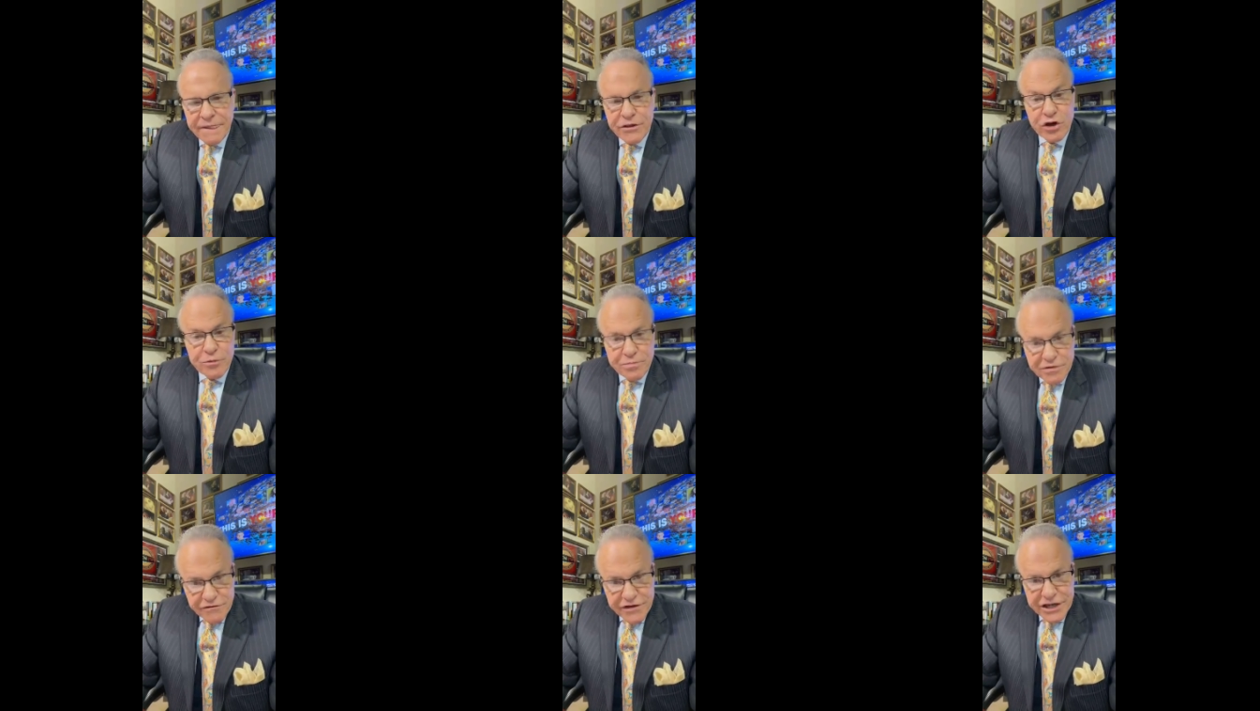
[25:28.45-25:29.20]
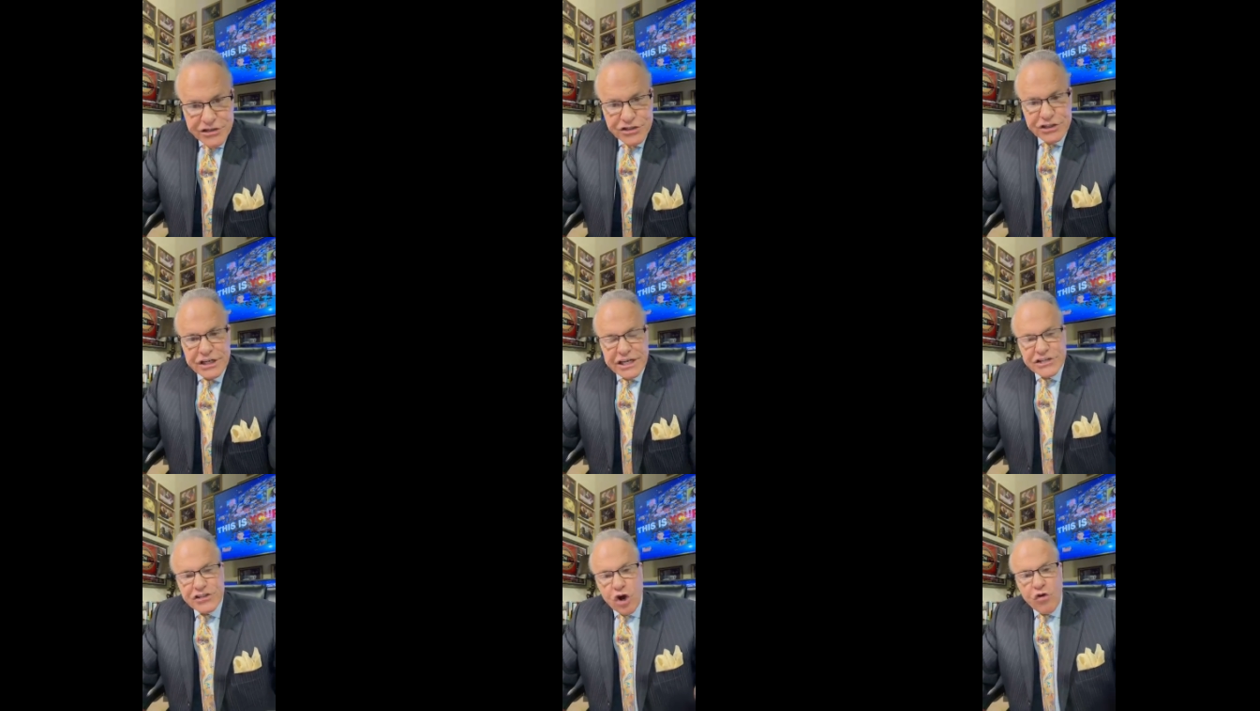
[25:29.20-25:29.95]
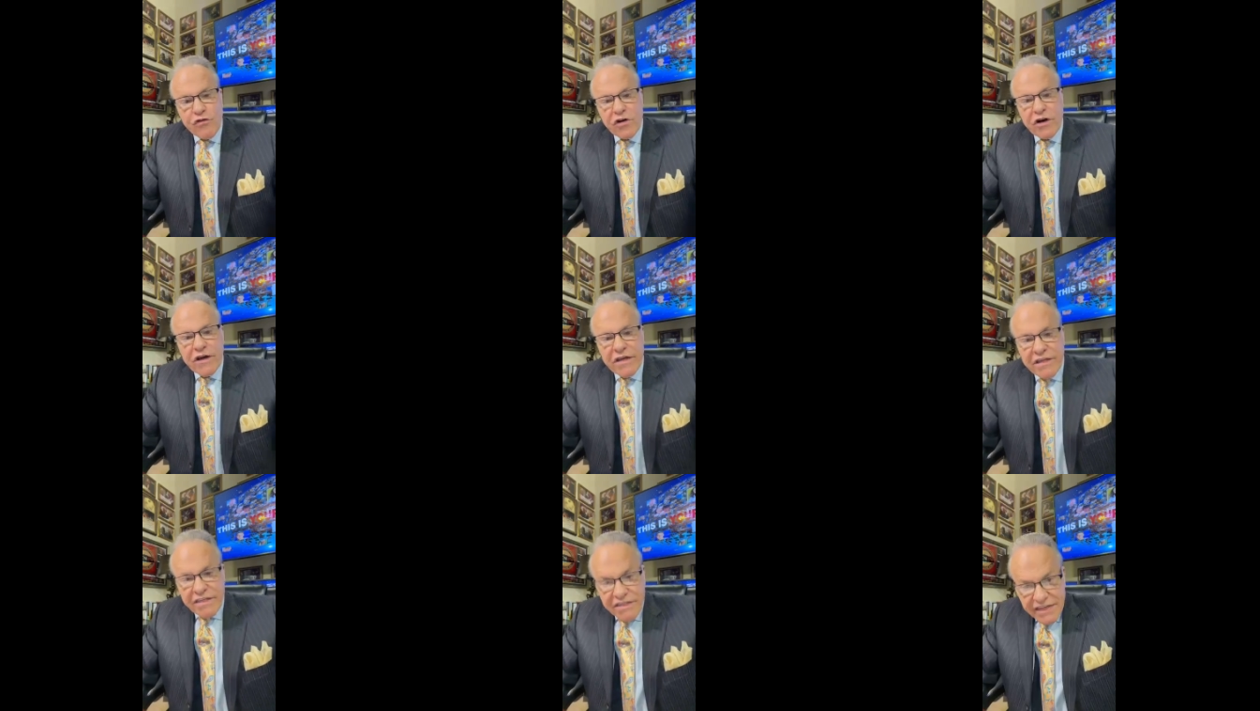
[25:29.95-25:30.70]
Your provision is over
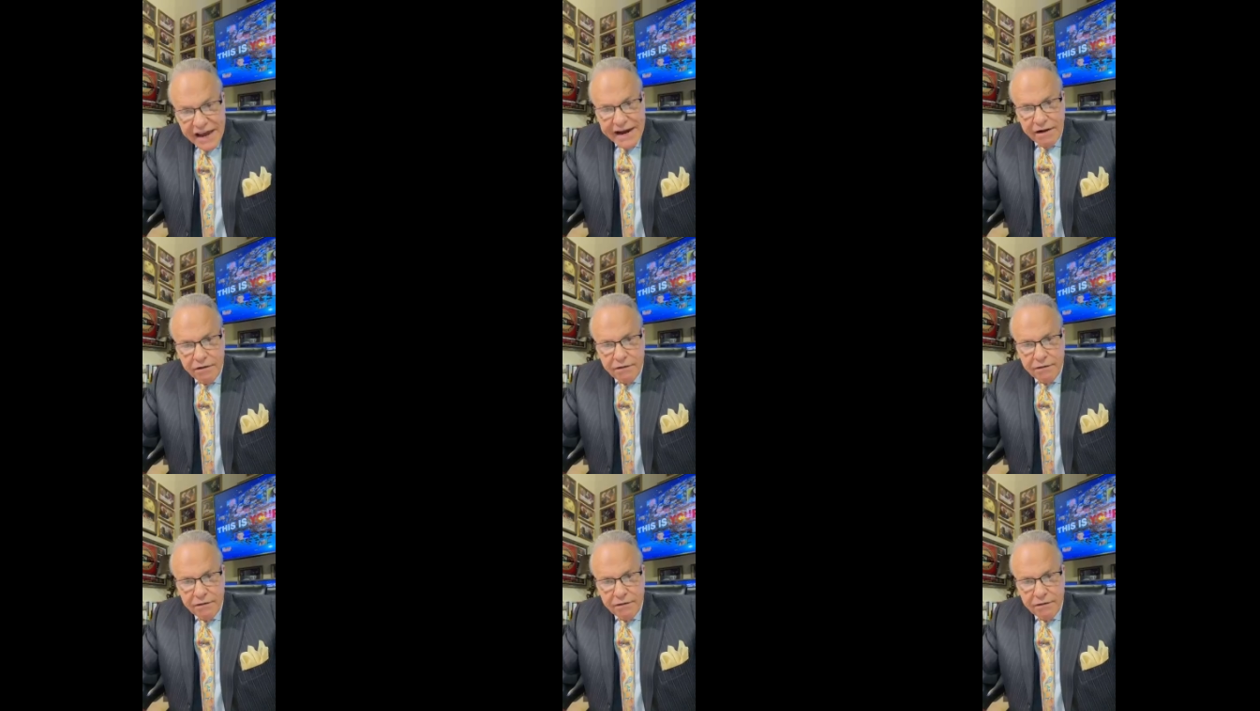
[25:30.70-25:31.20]
there.